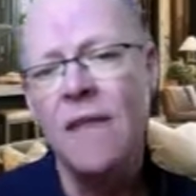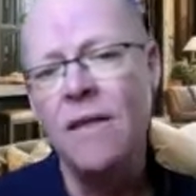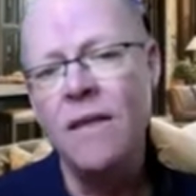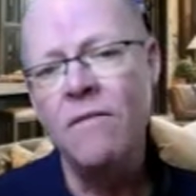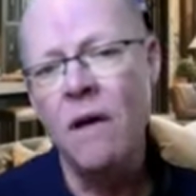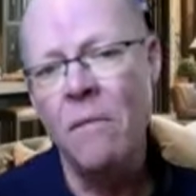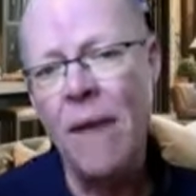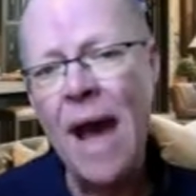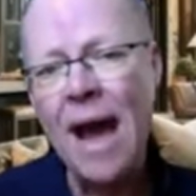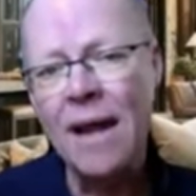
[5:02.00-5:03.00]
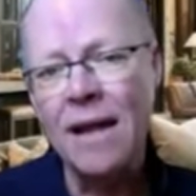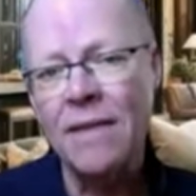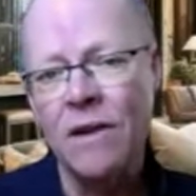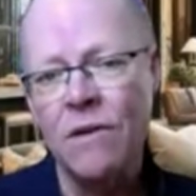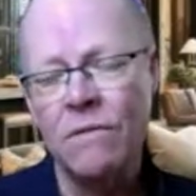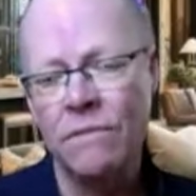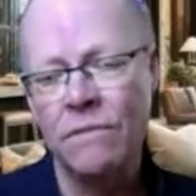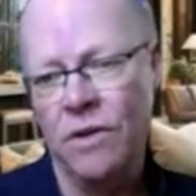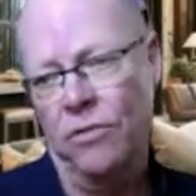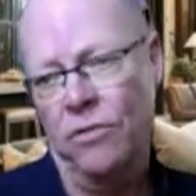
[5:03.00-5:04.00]
And then they've come back and they're,
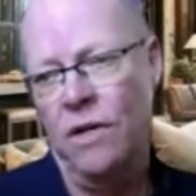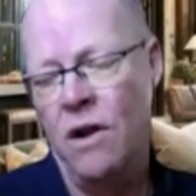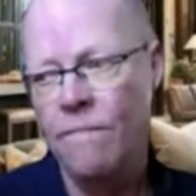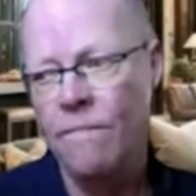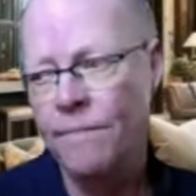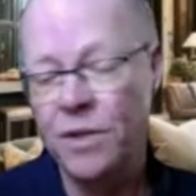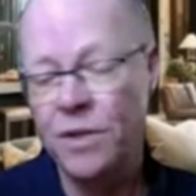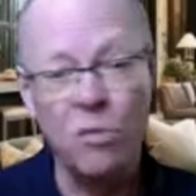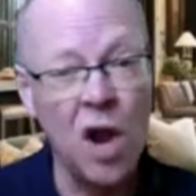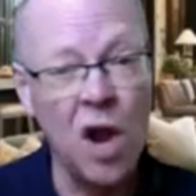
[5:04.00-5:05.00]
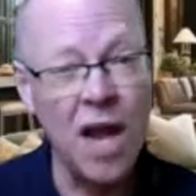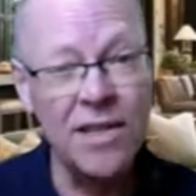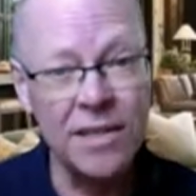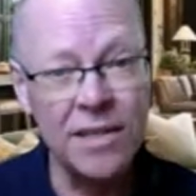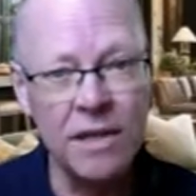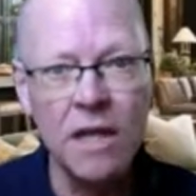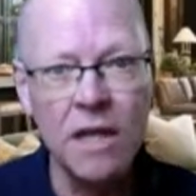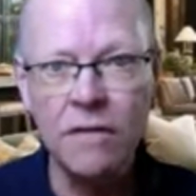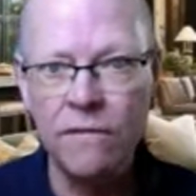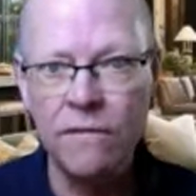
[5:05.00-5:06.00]
surprised
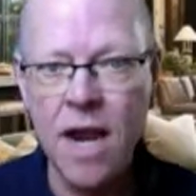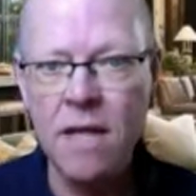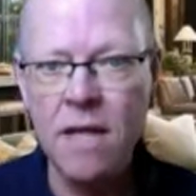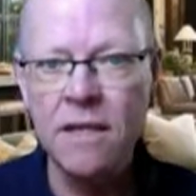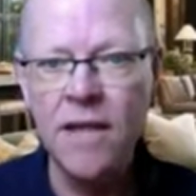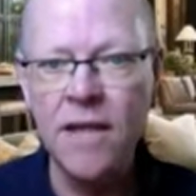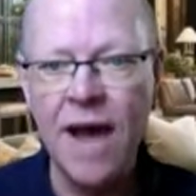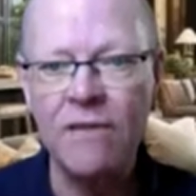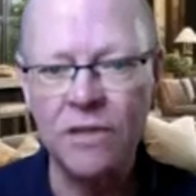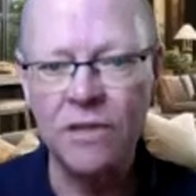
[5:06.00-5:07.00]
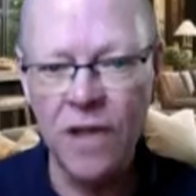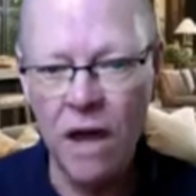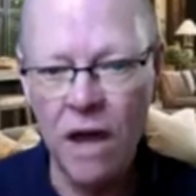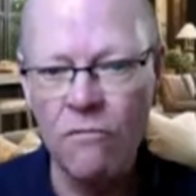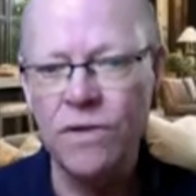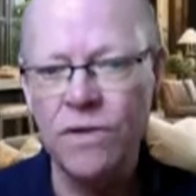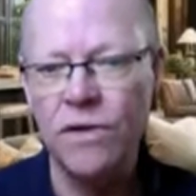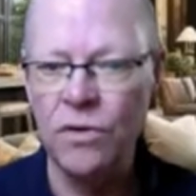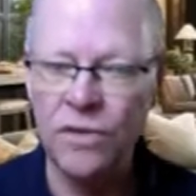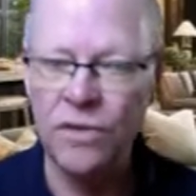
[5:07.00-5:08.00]
to find that they have a ton of work
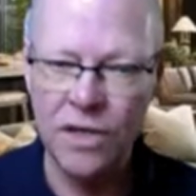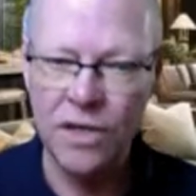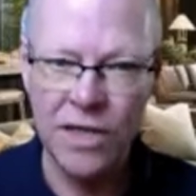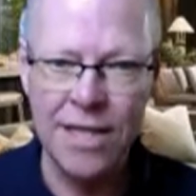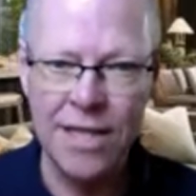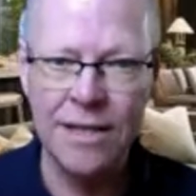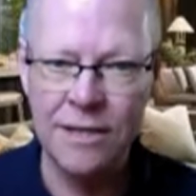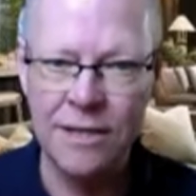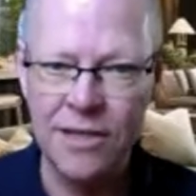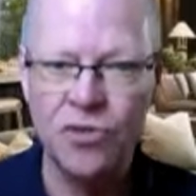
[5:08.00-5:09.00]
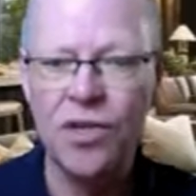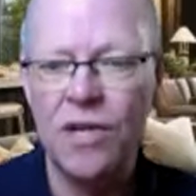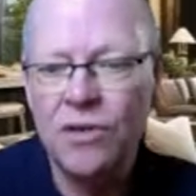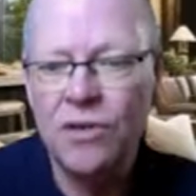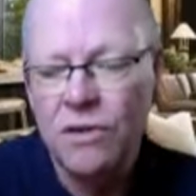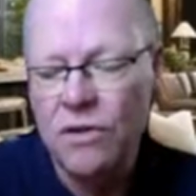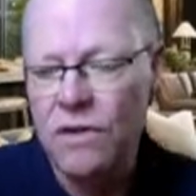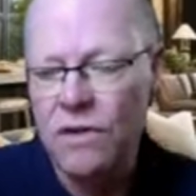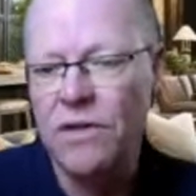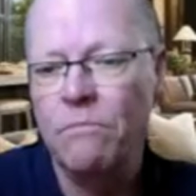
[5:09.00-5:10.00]
to do to get the dissertation
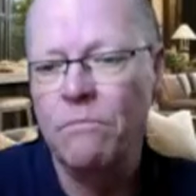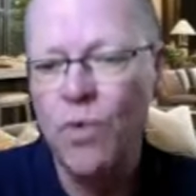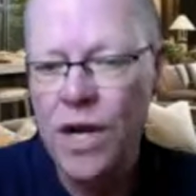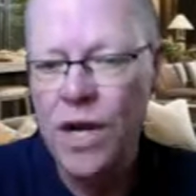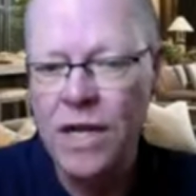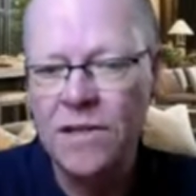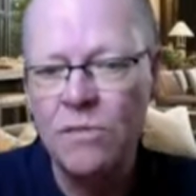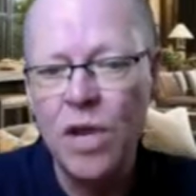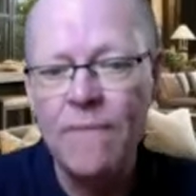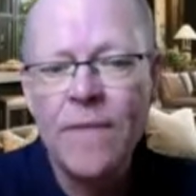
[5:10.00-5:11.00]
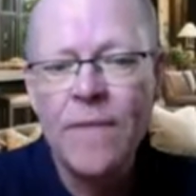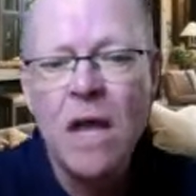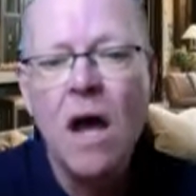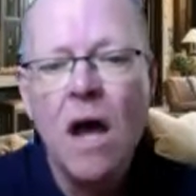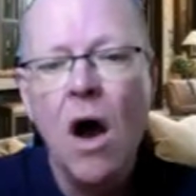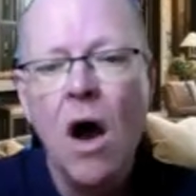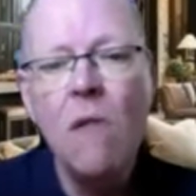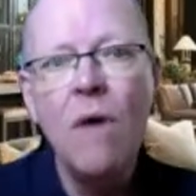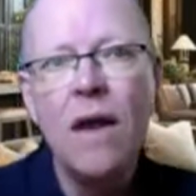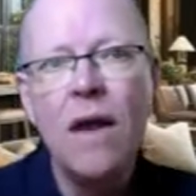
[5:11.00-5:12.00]
to the point it needs to be. Our
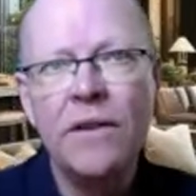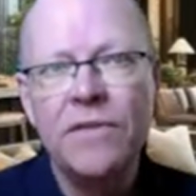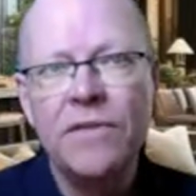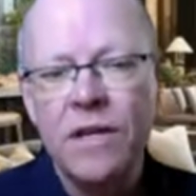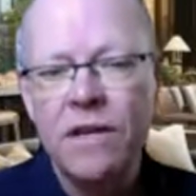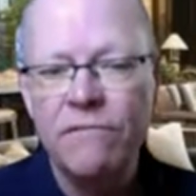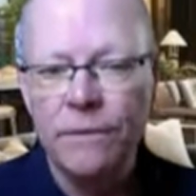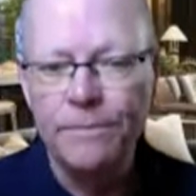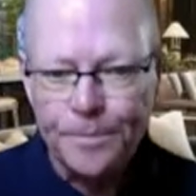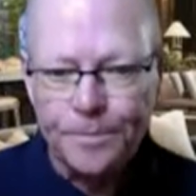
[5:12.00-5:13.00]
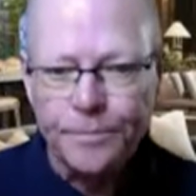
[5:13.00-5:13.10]
model is very different.